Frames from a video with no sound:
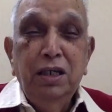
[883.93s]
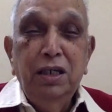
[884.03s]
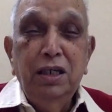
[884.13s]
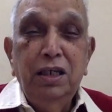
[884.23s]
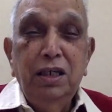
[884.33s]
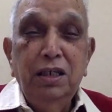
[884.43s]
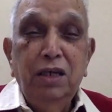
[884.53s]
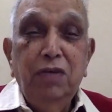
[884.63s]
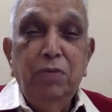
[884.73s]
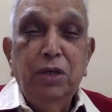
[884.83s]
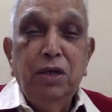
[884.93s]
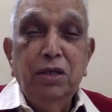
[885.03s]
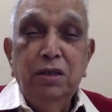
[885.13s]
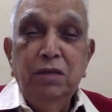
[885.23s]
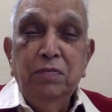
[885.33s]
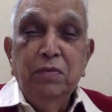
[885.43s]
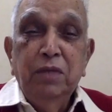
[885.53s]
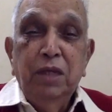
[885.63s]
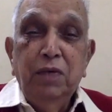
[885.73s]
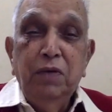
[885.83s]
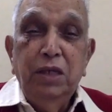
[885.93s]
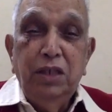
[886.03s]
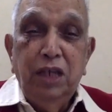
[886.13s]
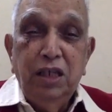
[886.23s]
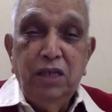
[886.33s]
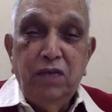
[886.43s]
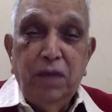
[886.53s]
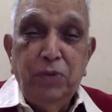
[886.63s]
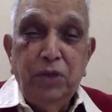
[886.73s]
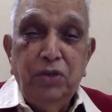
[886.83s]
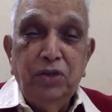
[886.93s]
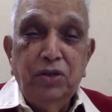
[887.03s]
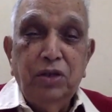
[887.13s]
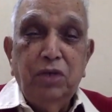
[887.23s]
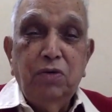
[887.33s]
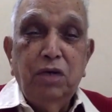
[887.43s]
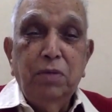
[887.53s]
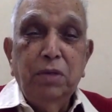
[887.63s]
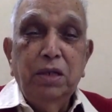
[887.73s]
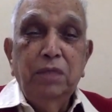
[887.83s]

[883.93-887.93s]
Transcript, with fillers: he had deserved because even his days of absence, etc., would have been